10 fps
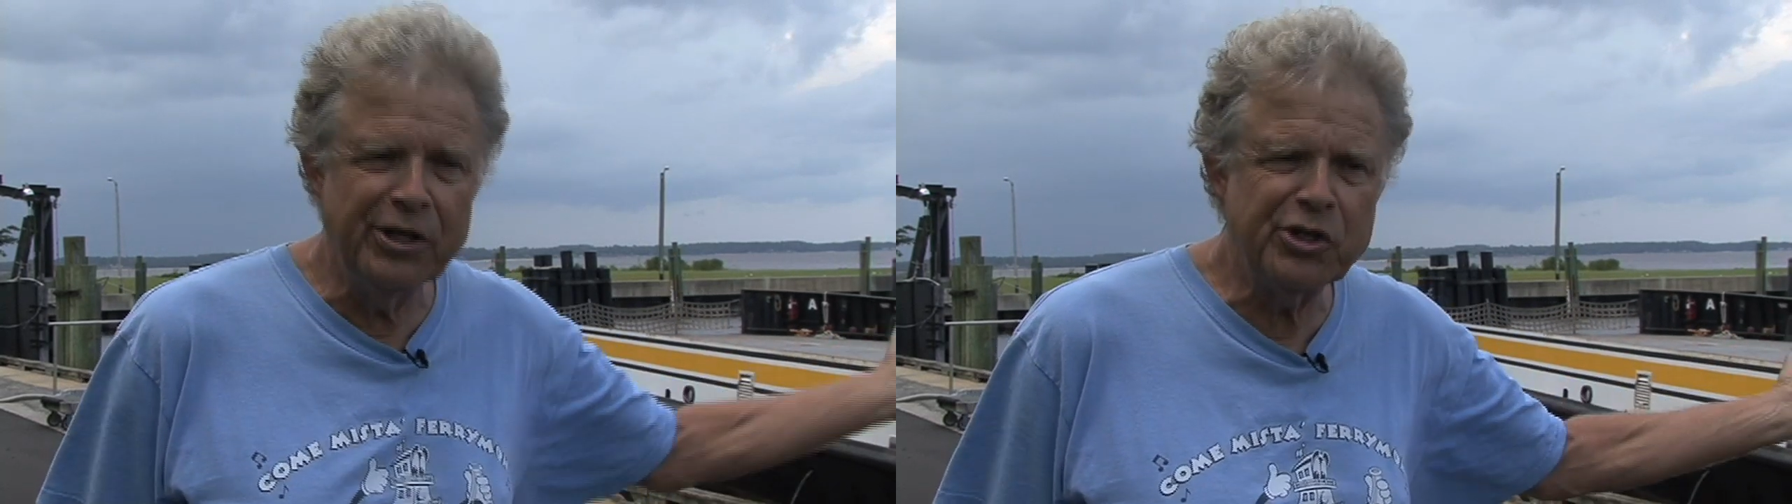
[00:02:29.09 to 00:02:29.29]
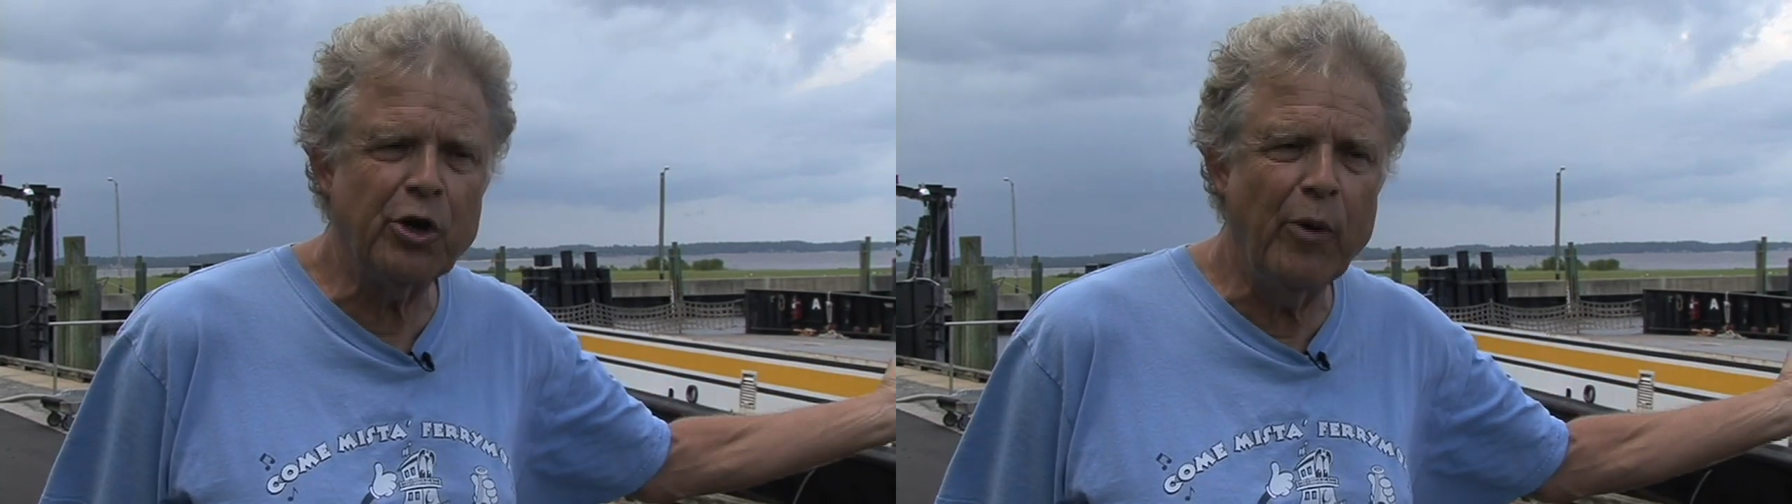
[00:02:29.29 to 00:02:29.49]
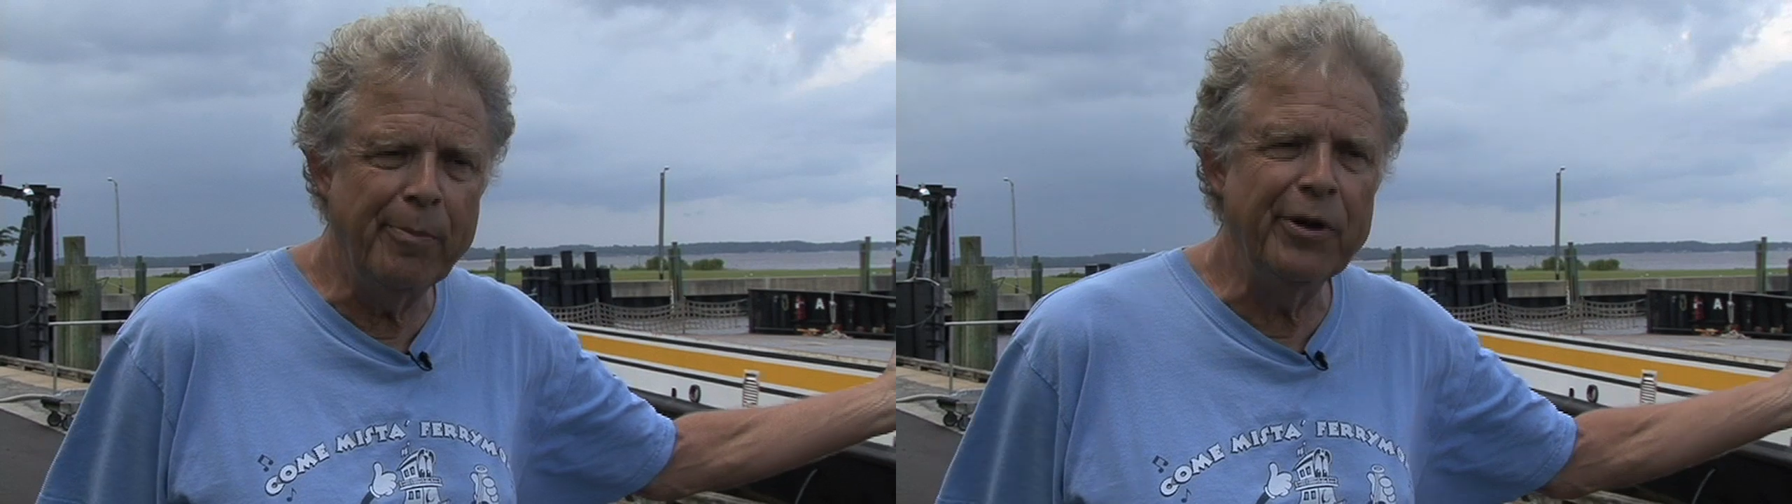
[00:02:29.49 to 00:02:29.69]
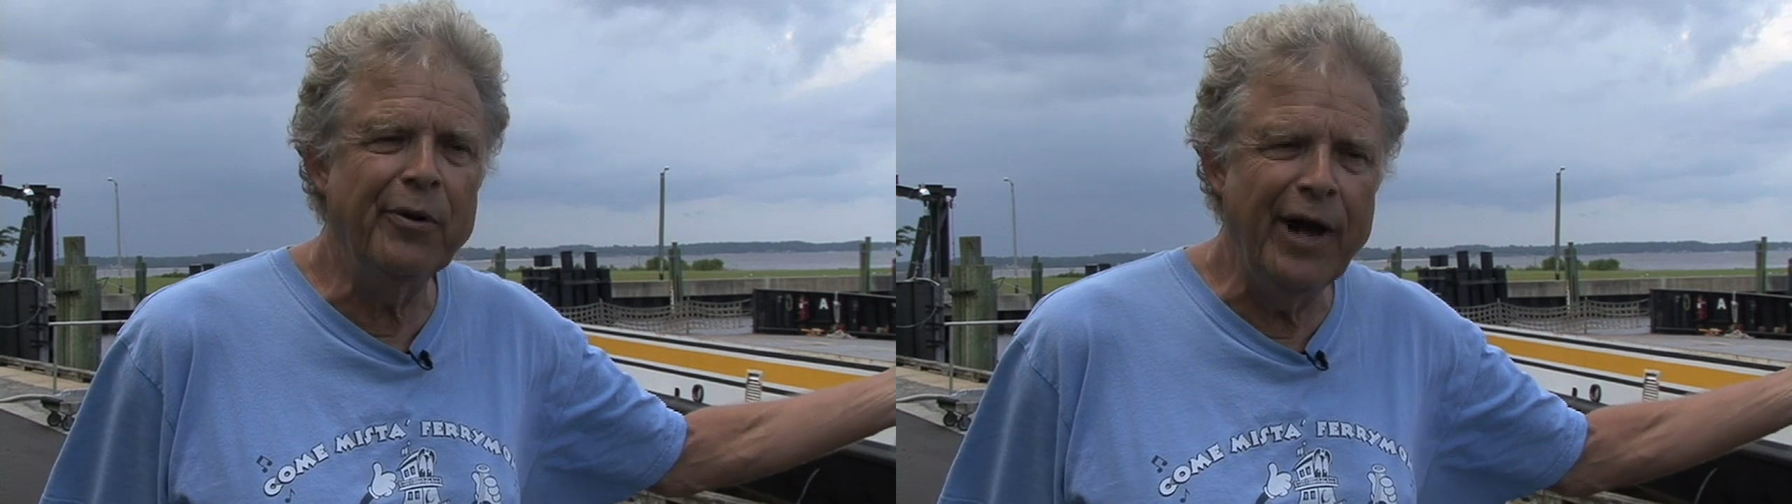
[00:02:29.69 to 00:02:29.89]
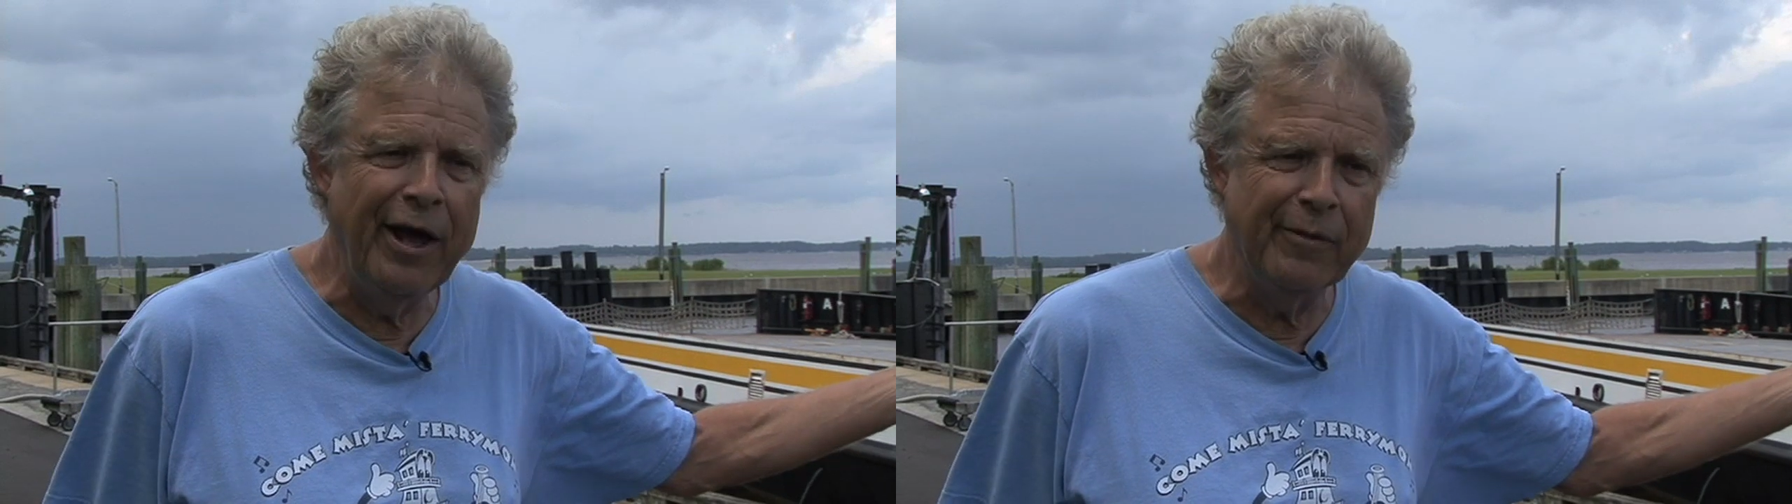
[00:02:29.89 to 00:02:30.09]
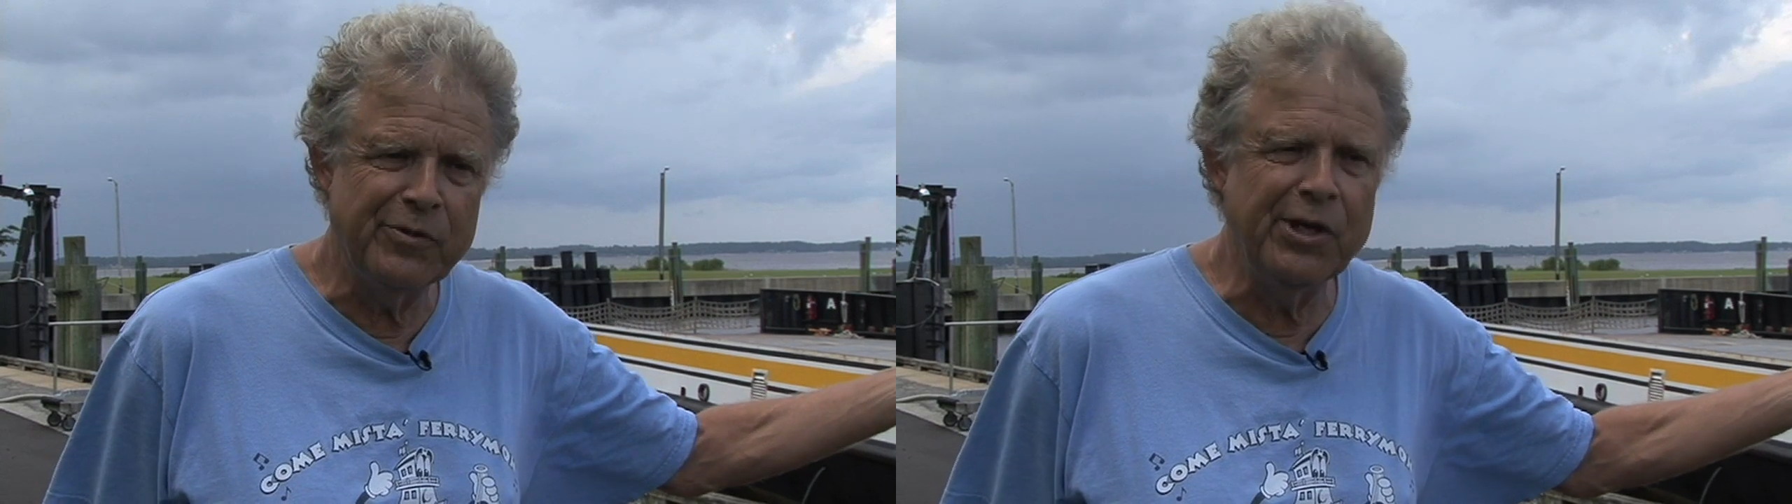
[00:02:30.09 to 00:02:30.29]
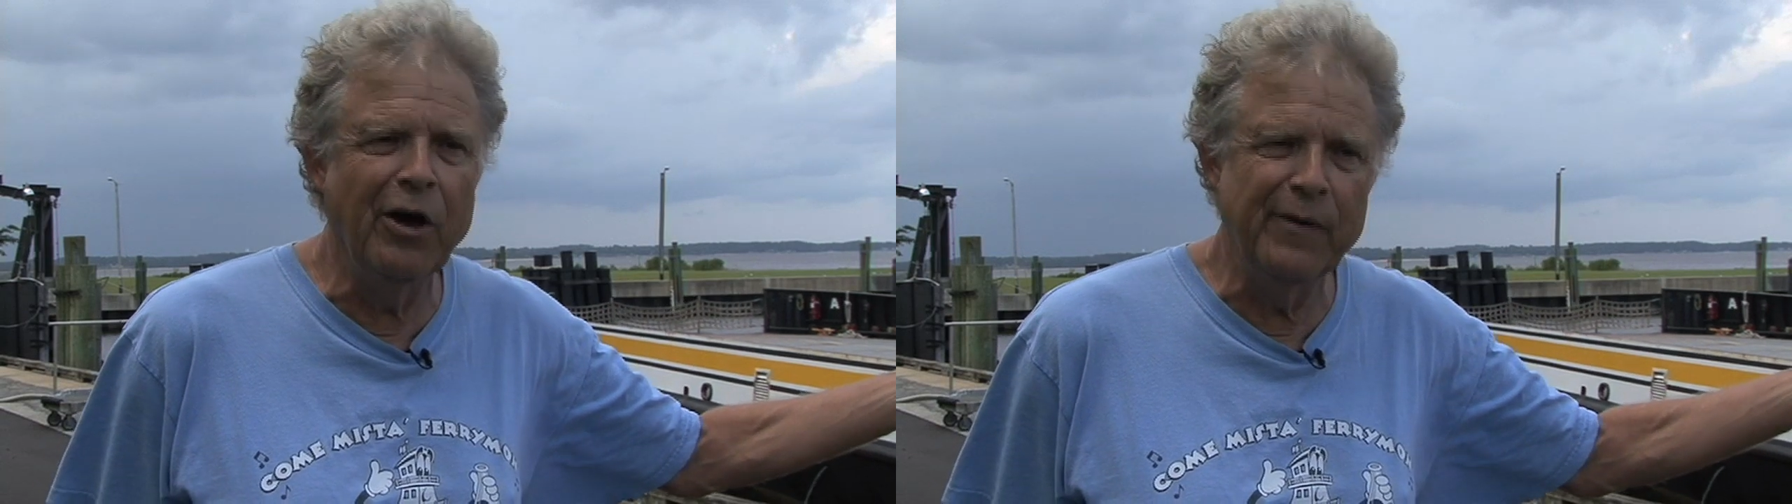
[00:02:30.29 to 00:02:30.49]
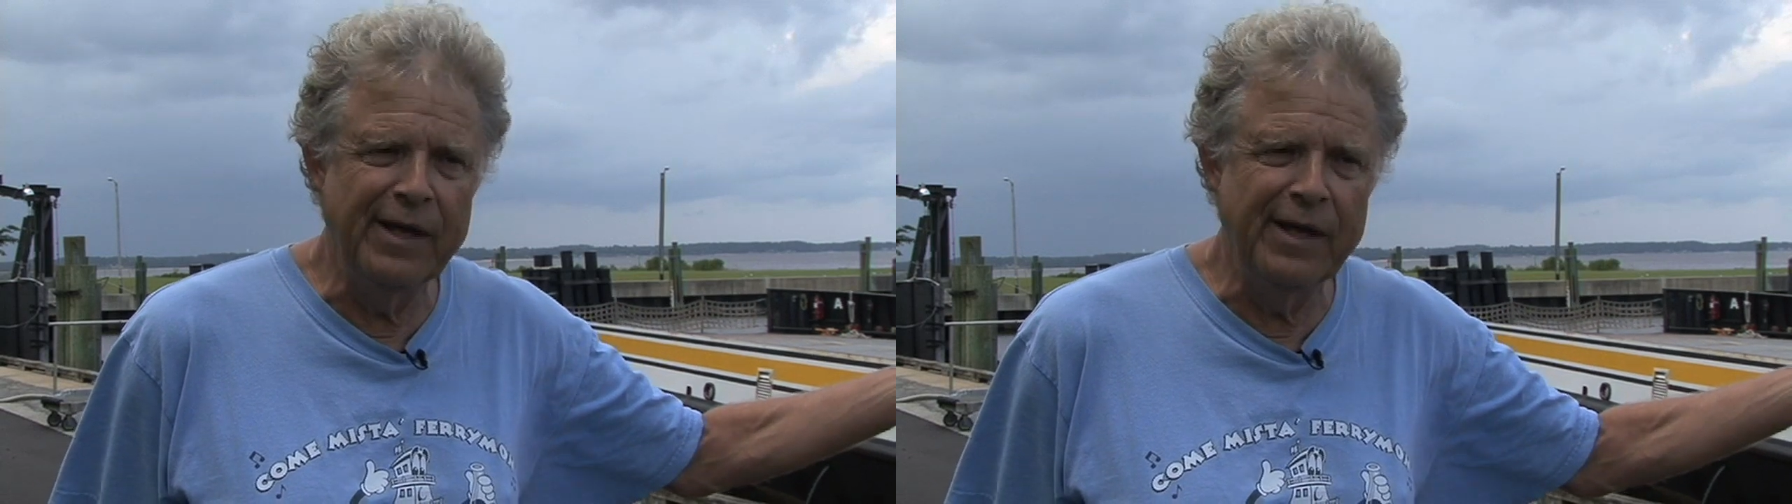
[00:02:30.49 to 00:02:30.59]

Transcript: this equipment around. So